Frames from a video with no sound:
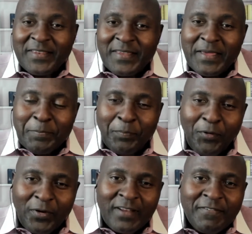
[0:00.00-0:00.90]
The
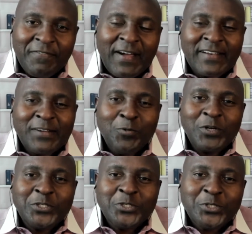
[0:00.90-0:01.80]
important fact I
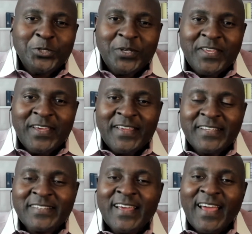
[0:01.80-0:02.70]
want you to note here is
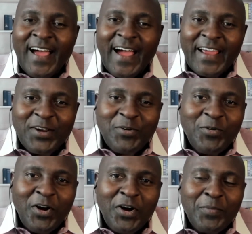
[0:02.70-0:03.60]
I grew
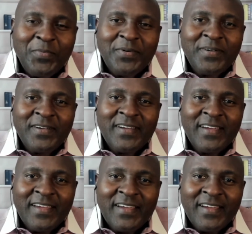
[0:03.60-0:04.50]
up
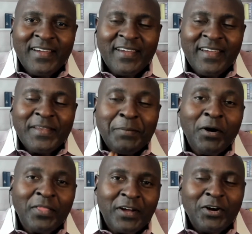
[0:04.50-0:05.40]
in the
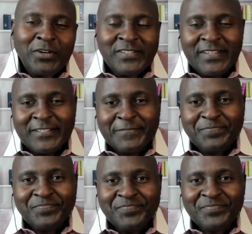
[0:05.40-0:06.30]
mother continent.
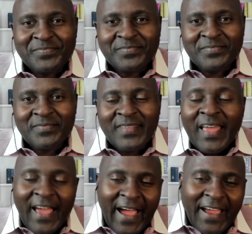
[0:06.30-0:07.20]

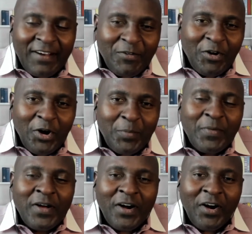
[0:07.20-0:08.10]
I grew up
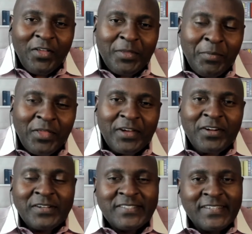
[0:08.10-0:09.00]
on the mother
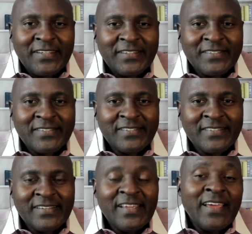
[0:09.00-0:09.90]
continent,
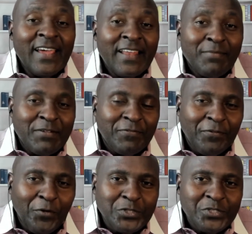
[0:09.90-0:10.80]
and I've been
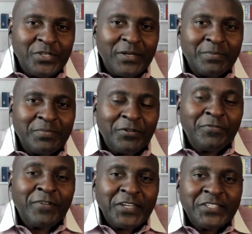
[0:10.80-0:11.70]
fortunate
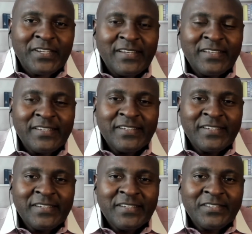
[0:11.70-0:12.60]
professionally
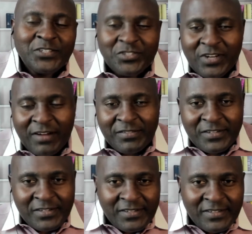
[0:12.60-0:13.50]
to
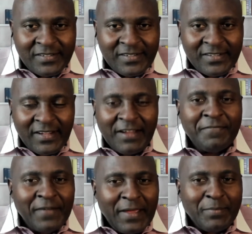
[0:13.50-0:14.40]
travel a
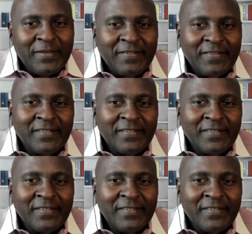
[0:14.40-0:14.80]
fair bit